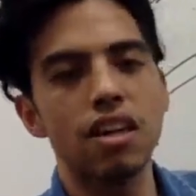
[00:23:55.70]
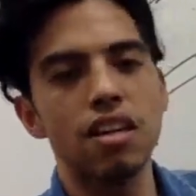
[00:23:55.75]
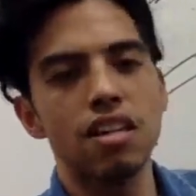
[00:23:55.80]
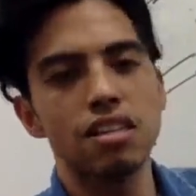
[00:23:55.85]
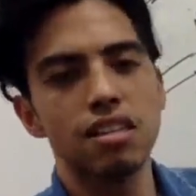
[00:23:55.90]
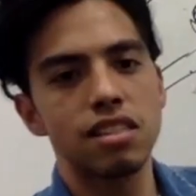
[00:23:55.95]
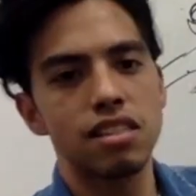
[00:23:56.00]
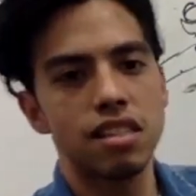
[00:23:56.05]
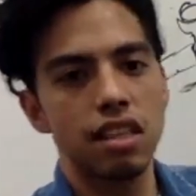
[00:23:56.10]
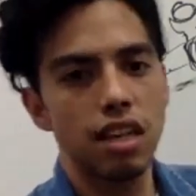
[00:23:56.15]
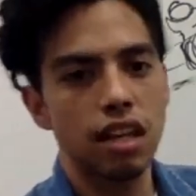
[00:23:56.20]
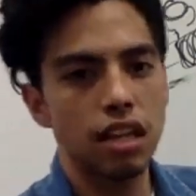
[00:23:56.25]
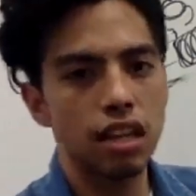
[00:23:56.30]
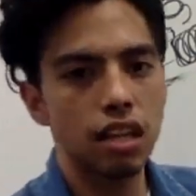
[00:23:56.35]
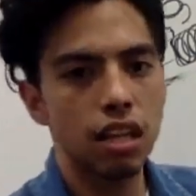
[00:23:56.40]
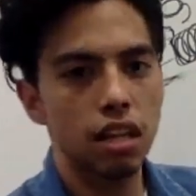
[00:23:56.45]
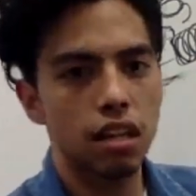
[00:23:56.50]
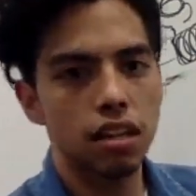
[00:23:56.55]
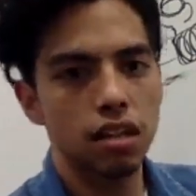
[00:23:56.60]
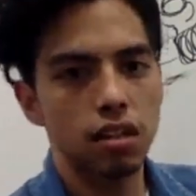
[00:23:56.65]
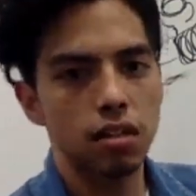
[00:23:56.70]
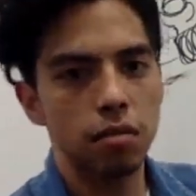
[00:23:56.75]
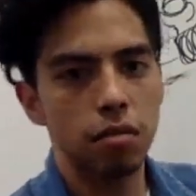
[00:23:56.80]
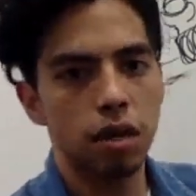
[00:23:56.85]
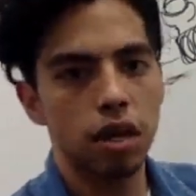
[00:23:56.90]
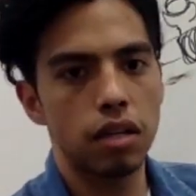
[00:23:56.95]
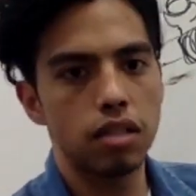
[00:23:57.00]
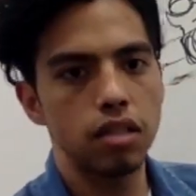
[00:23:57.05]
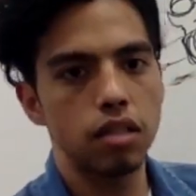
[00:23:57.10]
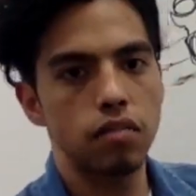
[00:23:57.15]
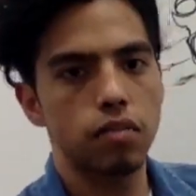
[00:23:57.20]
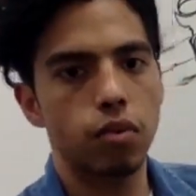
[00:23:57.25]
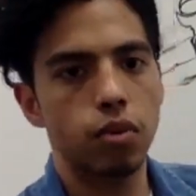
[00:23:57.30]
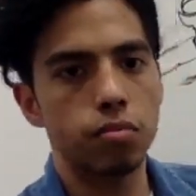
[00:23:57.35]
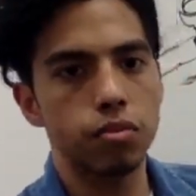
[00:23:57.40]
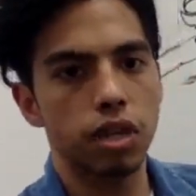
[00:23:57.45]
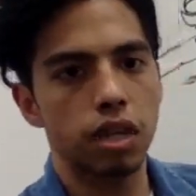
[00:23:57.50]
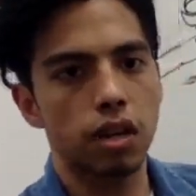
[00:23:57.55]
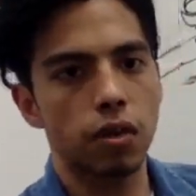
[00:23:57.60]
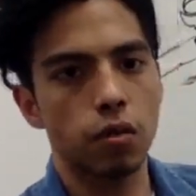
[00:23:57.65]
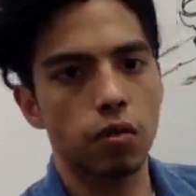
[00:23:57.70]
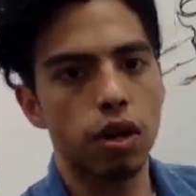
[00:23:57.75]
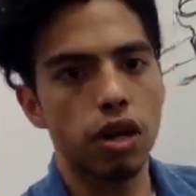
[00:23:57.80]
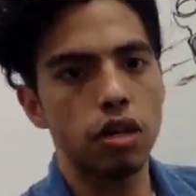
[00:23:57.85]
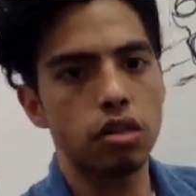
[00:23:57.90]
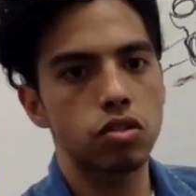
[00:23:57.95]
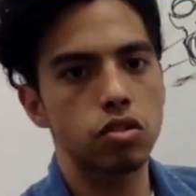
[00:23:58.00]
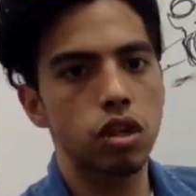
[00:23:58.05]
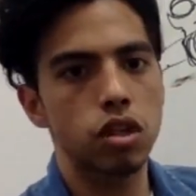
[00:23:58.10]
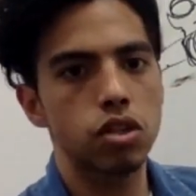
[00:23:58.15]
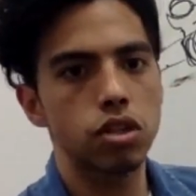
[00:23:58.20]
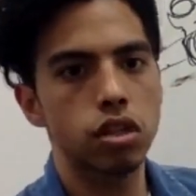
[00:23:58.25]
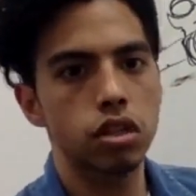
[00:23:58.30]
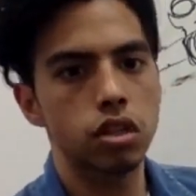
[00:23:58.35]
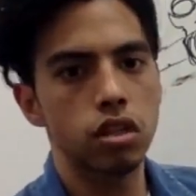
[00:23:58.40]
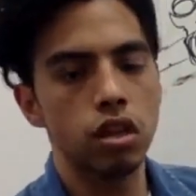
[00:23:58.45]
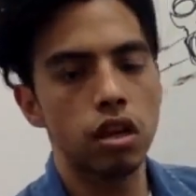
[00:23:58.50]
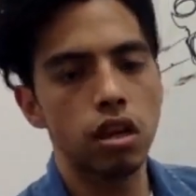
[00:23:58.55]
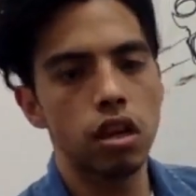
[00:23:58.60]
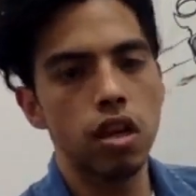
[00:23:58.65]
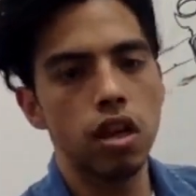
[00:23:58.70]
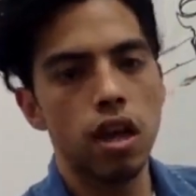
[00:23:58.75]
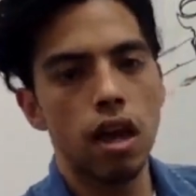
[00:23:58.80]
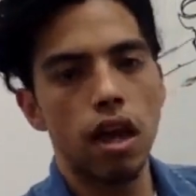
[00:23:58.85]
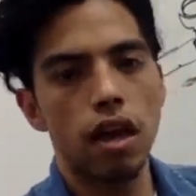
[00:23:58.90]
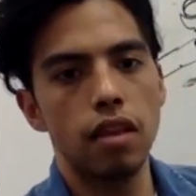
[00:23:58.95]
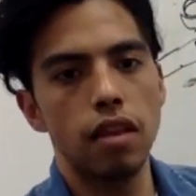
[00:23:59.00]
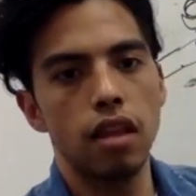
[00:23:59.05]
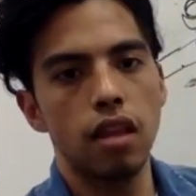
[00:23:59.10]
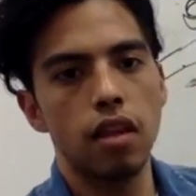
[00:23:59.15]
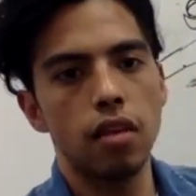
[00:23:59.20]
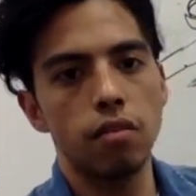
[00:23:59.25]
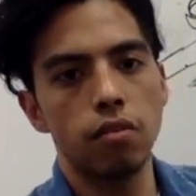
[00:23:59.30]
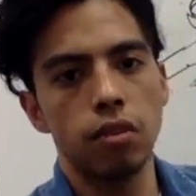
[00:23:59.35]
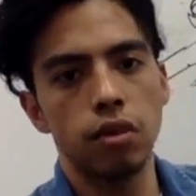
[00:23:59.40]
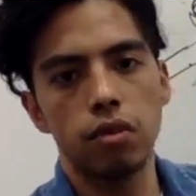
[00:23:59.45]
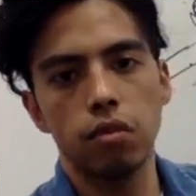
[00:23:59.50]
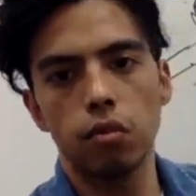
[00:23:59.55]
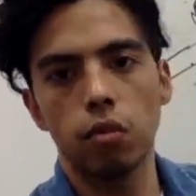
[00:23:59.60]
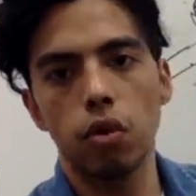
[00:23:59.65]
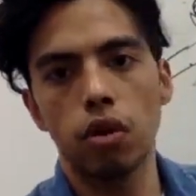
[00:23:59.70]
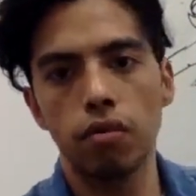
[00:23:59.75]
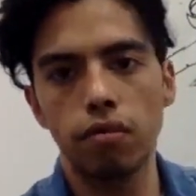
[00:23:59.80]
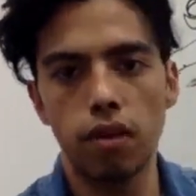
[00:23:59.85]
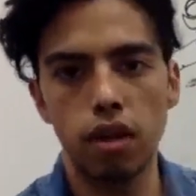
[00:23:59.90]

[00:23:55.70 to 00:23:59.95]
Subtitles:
cyclic because it forms like a ring structure, and then with one